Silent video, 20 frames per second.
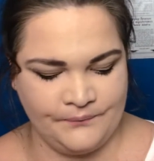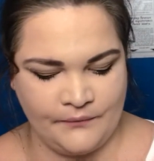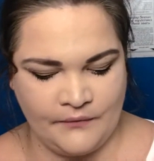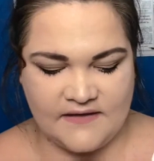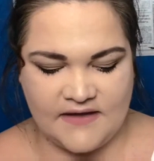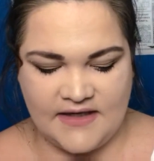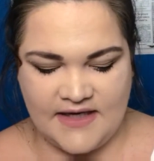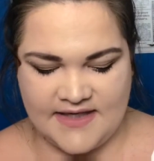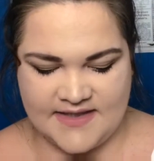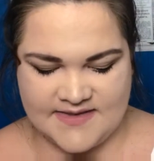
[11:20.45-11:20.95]

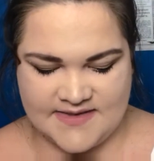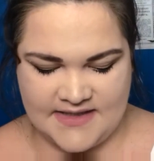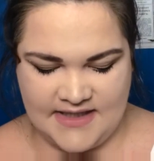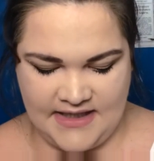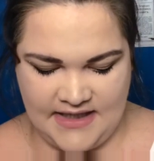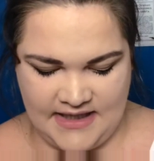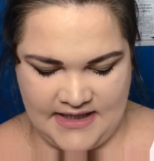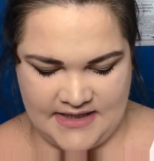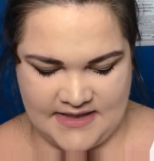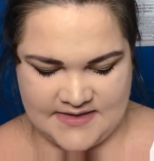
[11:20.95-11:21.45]
The next
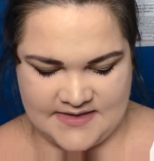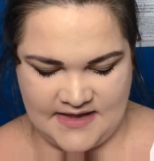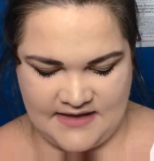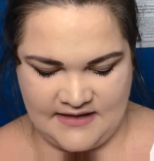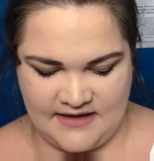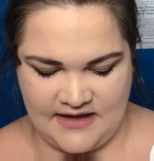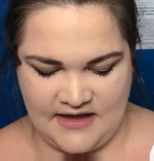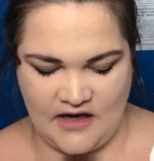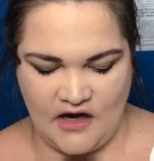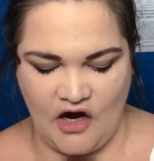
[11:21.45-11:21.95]
thing is
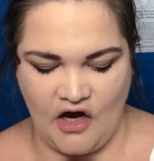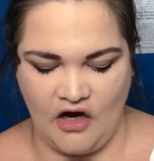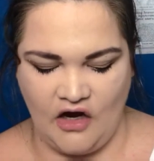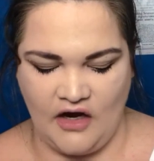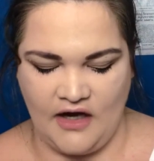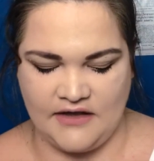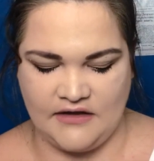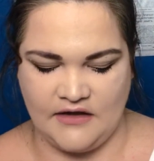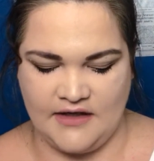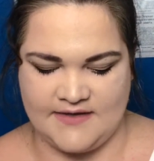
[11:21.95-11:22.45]
the
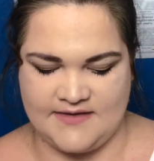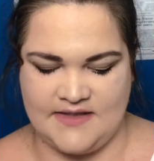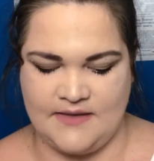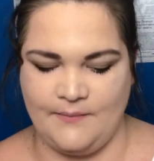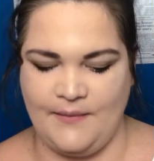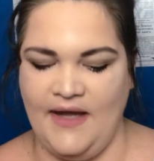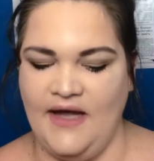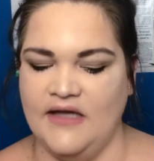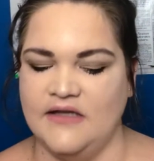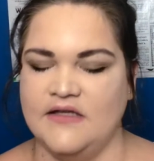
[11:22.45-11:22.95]
highlighting
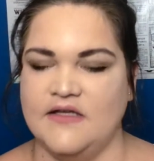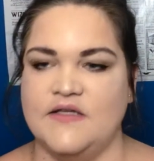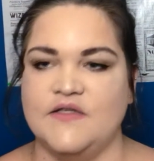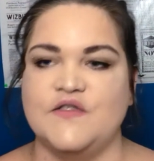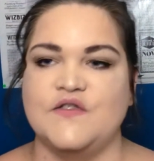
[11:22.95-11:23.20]
palette.